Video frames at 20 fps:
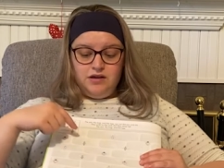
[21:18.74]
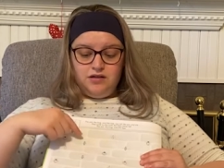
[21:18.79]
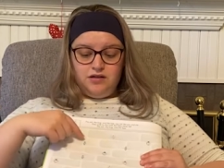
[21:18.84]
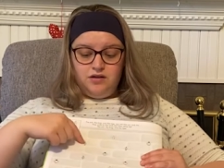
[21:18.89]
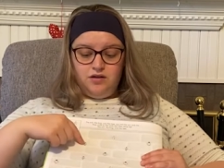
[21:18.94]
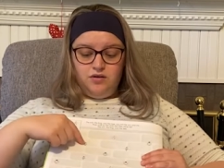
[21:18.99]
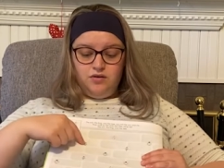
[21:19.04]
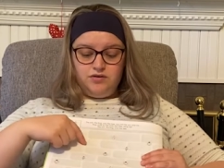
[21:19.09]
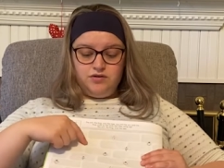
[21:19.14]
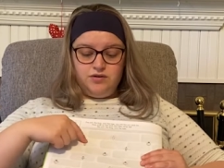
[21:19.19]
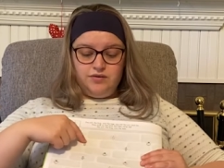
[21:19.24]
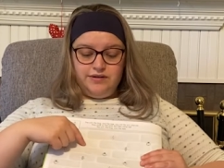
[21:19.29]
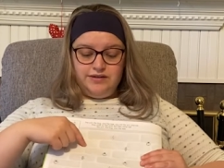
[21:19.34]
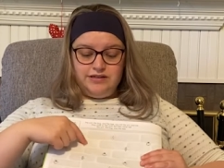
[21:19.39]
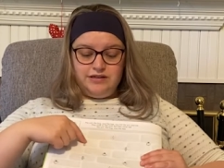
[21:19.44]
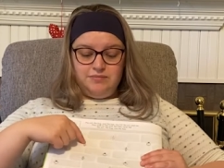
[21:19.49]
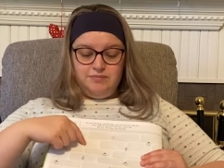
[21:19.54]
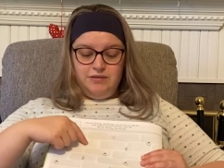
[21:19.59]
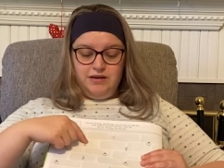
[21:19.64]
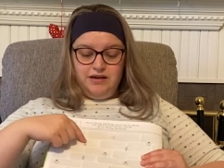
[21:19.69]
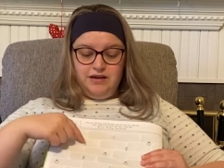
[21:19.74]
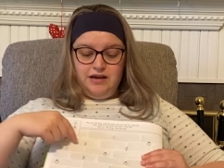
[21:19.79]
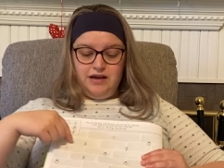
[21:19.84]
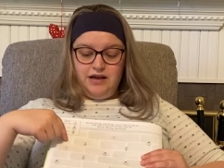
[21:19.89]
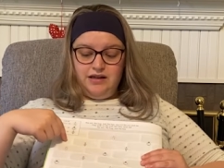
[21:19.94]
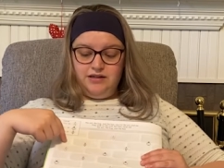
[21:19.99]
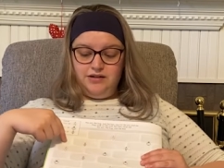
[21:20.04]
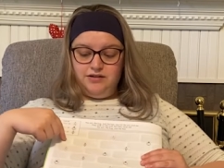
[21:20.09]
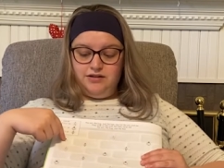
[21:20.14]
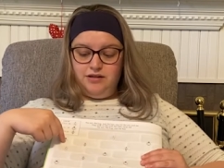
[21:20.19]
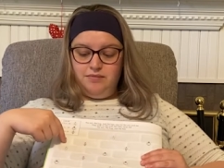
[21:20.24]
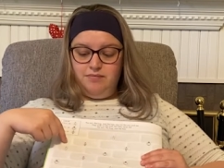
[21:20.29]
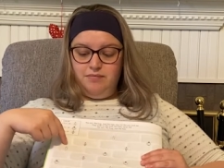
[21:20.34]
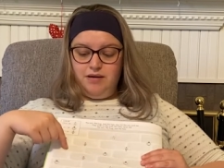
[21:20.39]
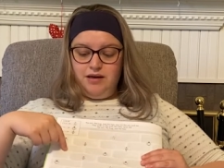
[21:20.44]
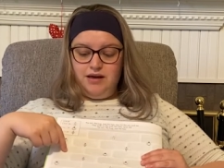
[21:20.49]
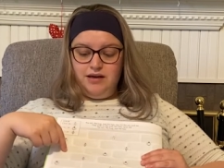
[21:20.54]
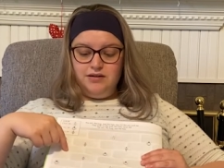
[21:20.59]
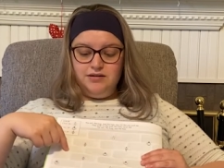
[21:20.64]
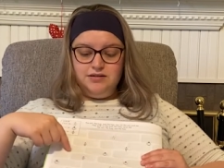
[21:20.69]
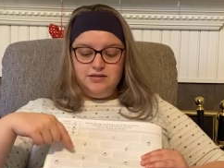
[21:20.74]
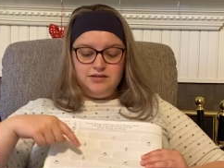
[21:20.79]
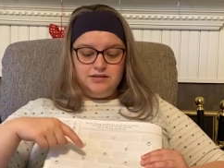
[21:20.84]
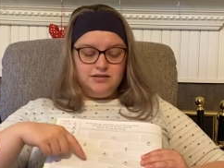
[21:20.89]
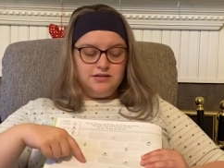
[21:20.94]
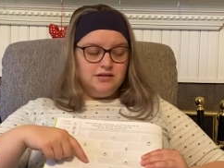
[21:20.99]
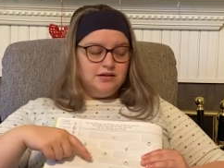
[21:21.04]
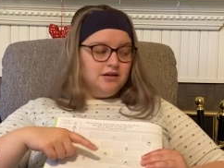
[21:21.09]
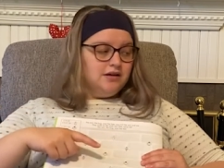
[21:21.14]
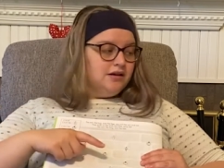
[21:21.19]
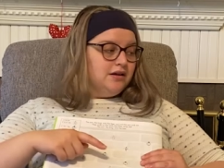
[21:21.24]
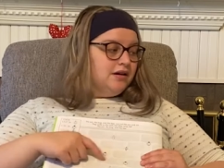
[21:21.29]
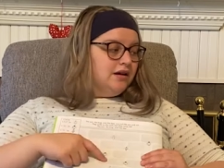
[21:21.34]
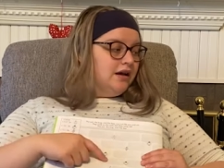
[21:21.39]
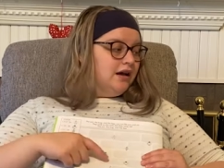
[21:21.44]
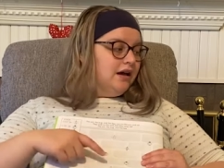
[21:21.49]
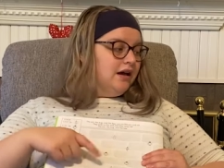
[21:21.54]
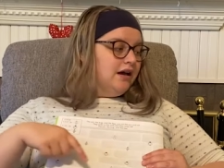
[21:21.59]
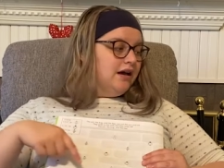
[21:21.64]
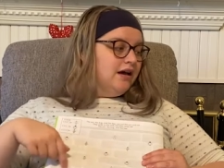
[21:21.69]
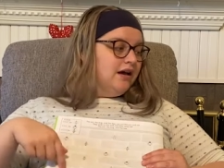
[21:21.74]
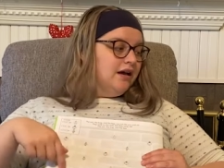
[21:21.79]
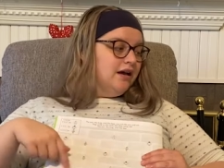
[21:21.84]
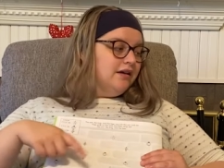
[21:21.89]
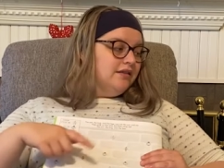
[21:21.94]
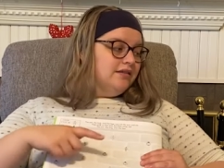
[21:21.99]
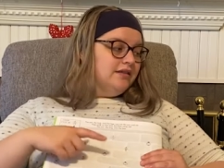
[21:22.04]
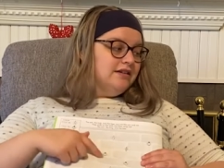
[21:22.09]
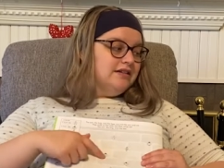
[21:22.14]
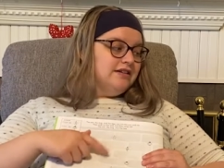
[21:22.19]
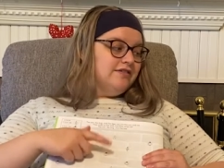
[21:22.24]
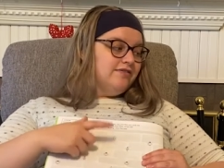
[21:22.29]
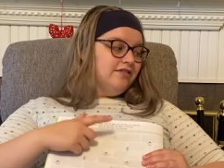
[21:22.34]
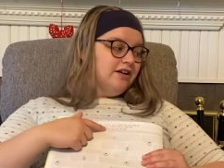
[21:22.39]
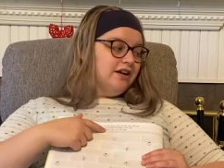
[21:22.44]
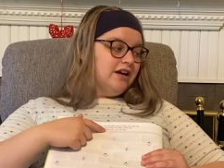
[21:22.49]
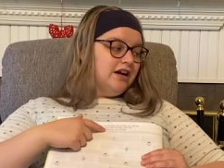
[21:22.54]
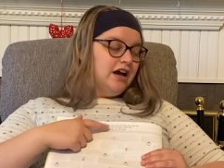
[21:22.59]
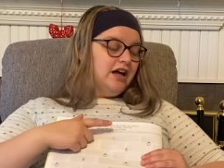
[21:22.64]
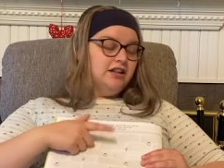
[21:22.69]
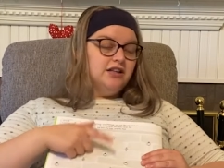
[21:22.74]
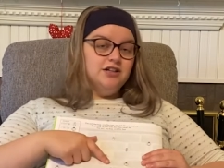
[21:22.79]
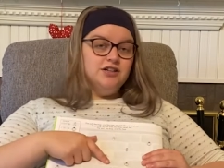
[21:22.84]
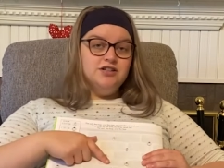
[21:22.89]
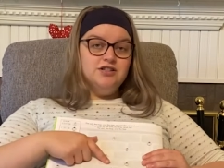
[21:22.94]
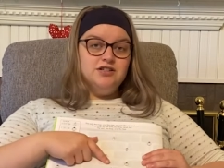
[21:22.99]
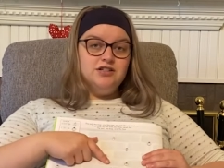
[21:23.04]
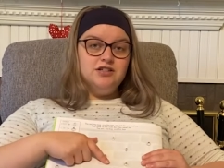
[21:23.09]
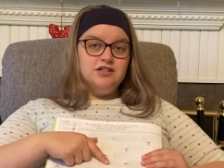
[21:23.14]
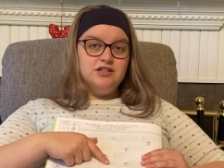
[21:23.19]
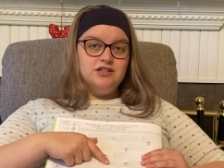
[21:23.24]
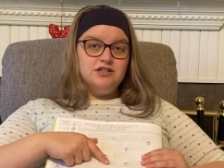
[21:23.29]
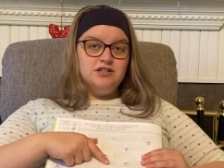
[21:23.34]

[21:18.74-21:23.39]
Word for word: The goal is going to be color the bugs, uh, the different colors.